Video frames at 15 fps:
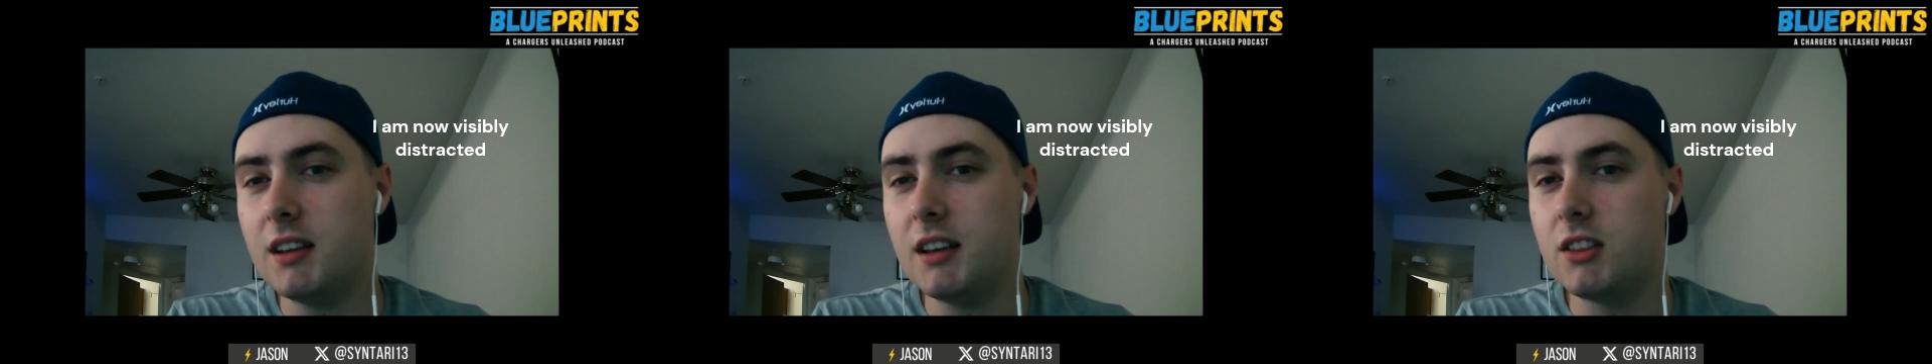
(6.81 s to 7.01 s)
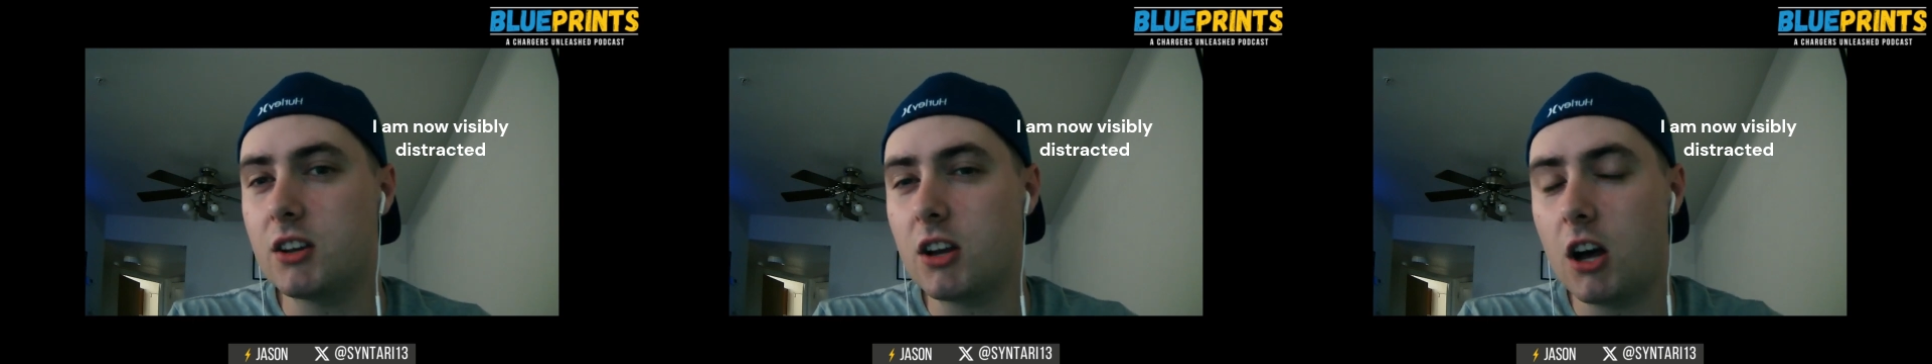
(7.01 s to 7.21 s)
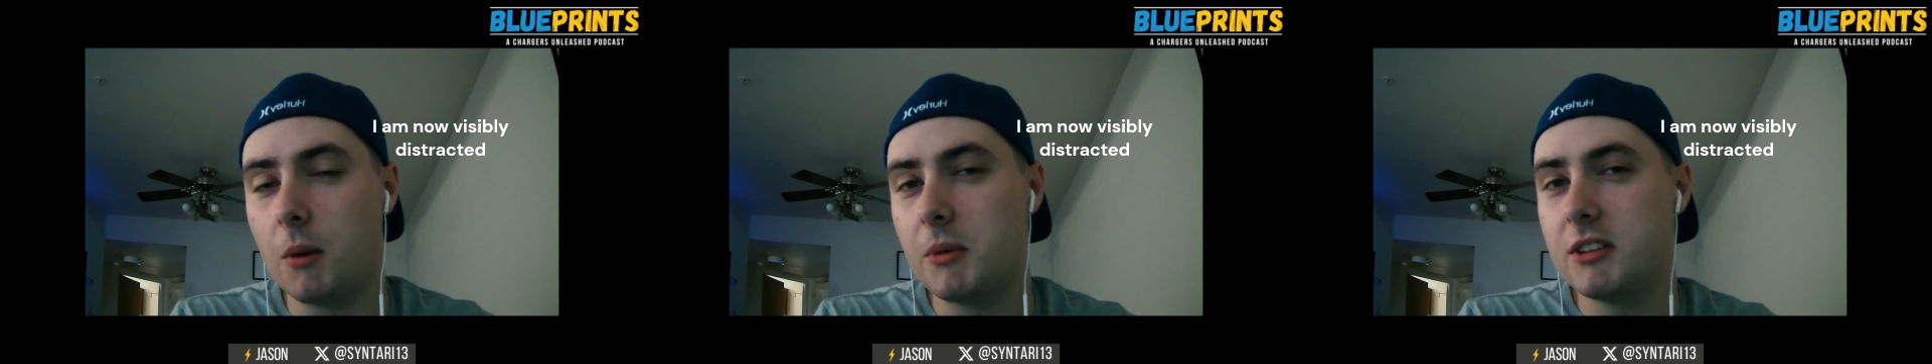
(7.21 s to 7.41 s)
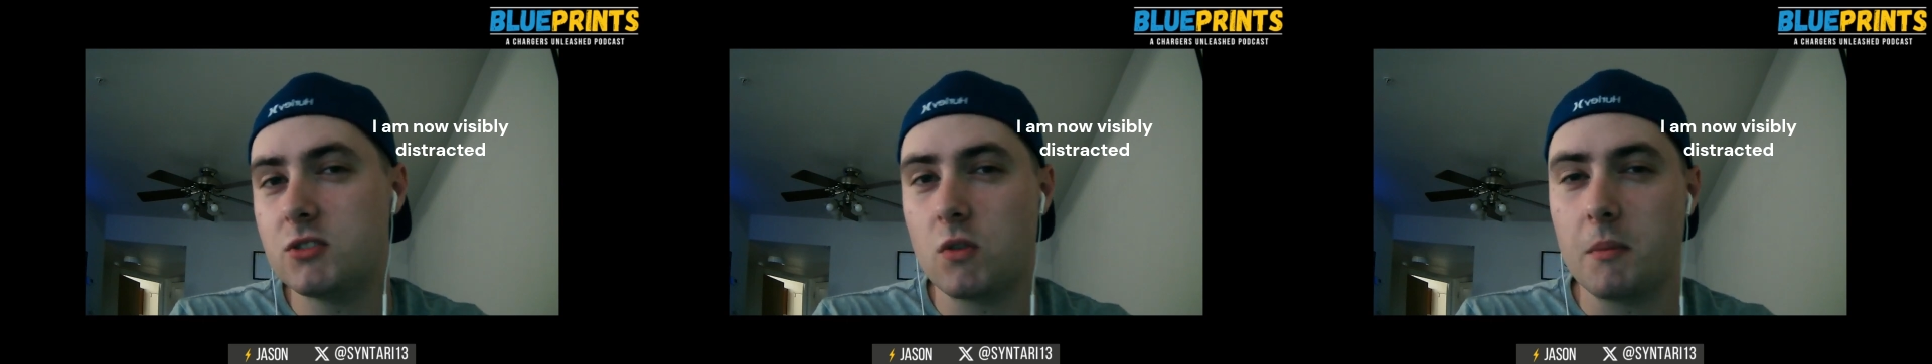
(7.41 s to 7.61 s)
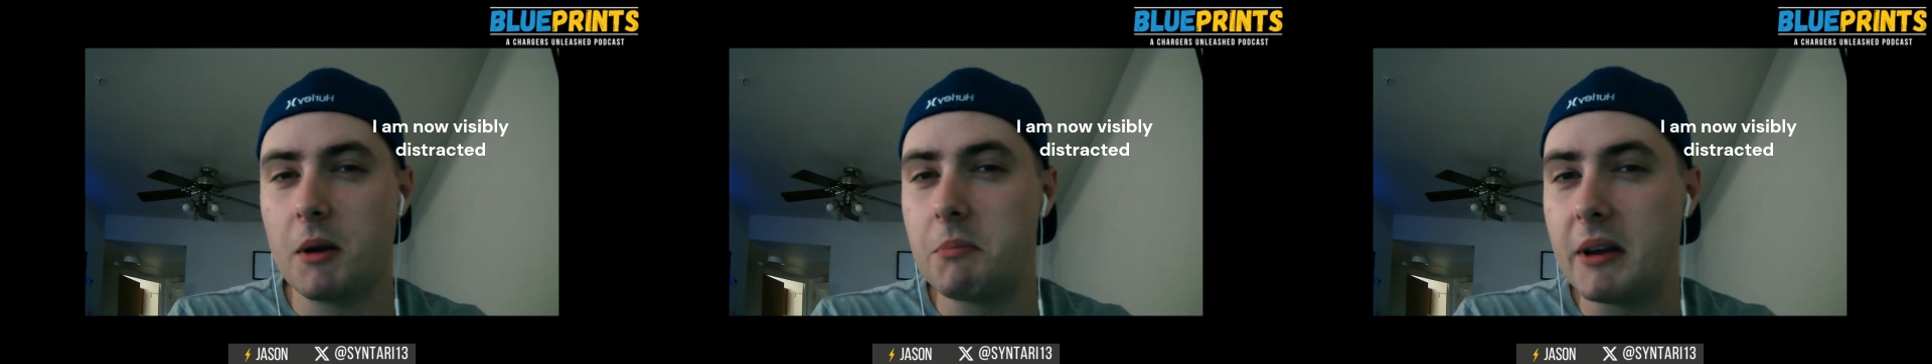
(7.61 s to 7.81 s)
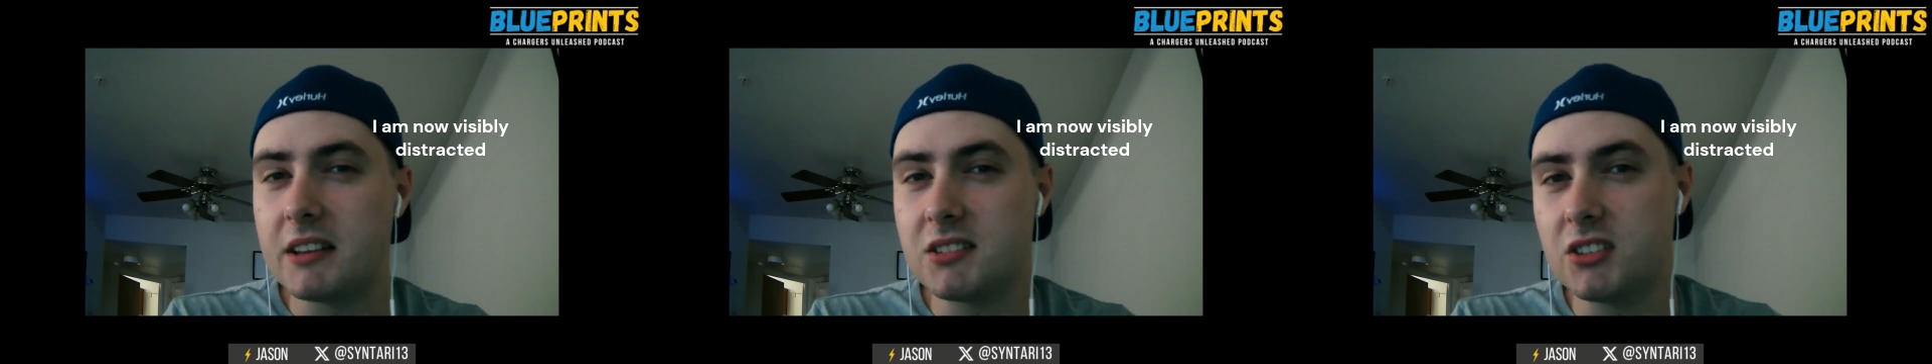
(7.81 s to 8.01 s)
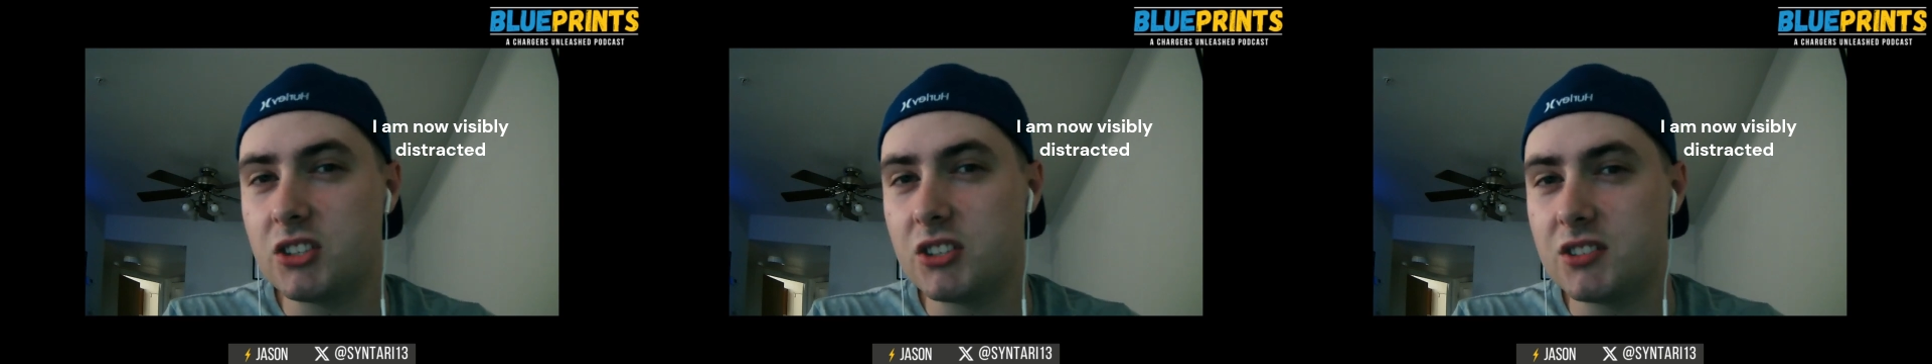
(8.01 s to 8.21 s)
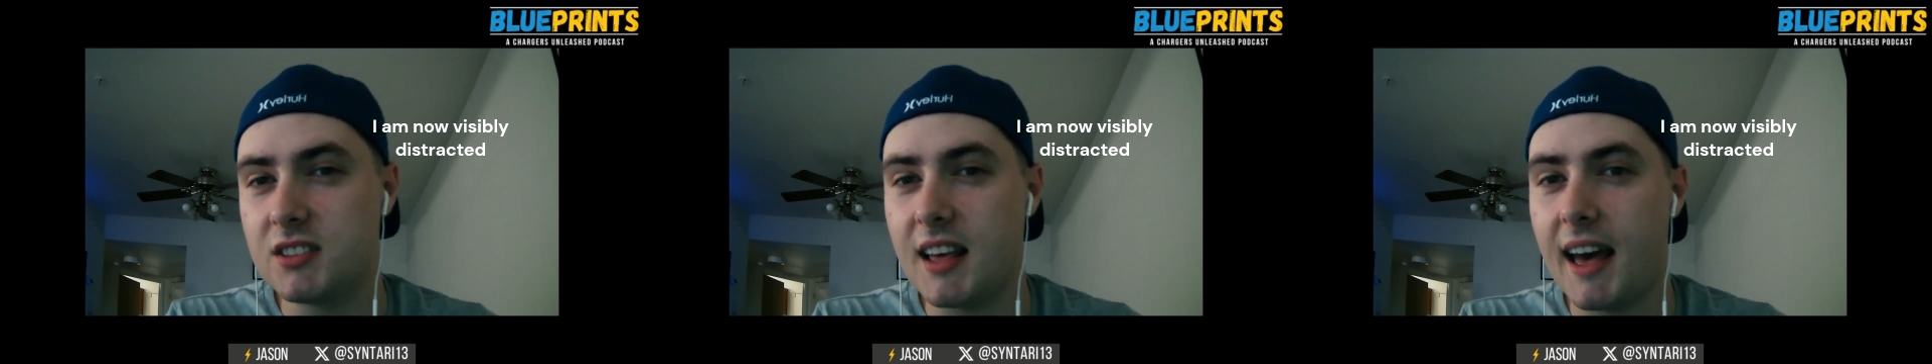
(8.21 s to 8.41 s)
in the comments or my
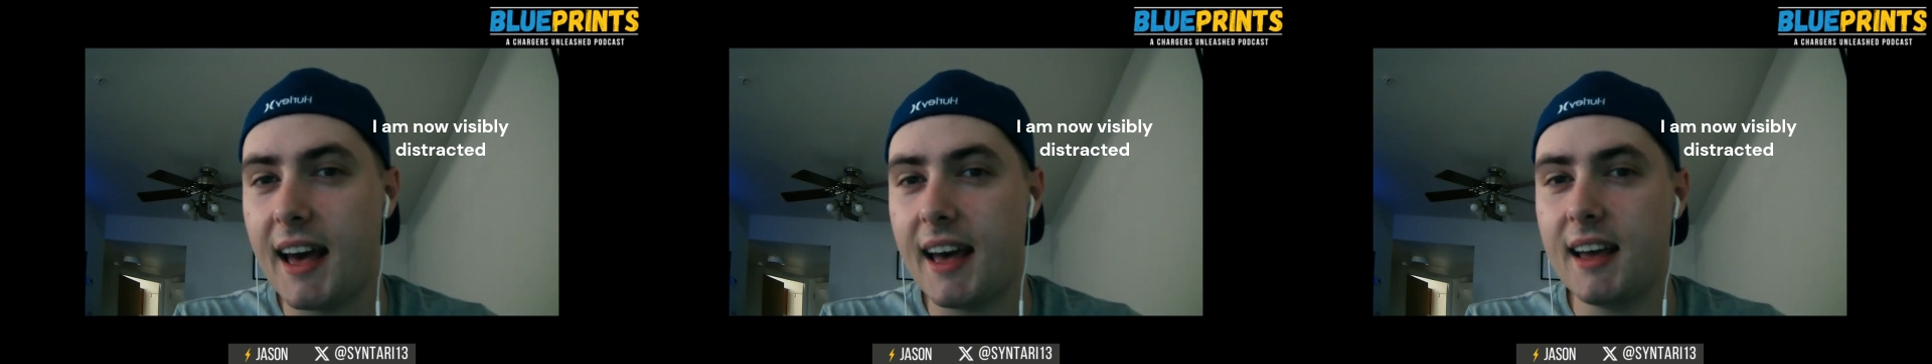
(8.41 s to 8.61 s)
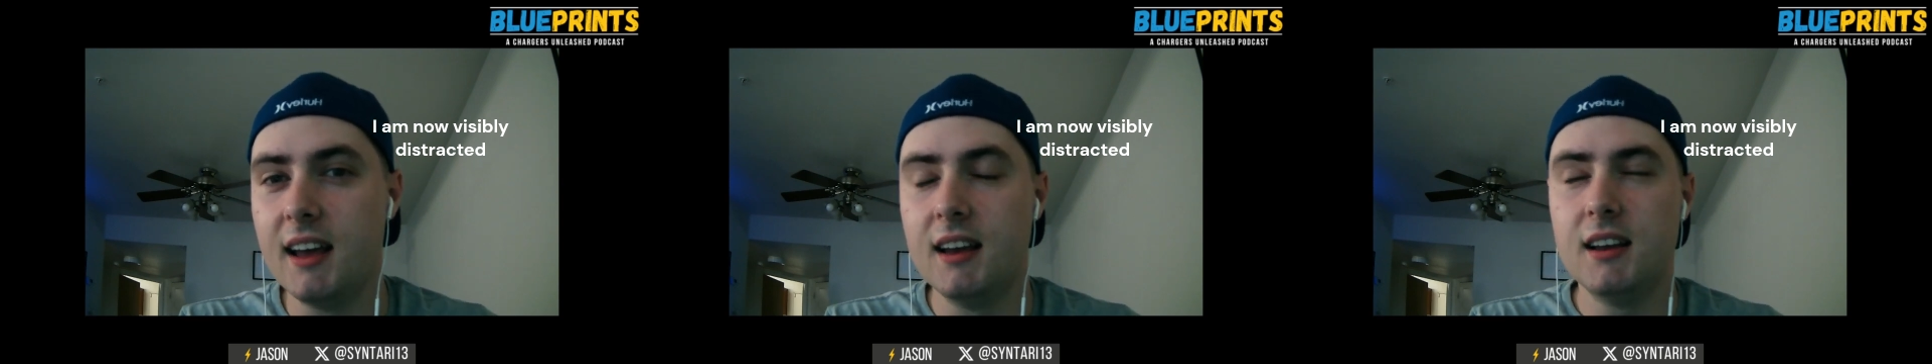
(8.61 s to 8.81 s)
messages that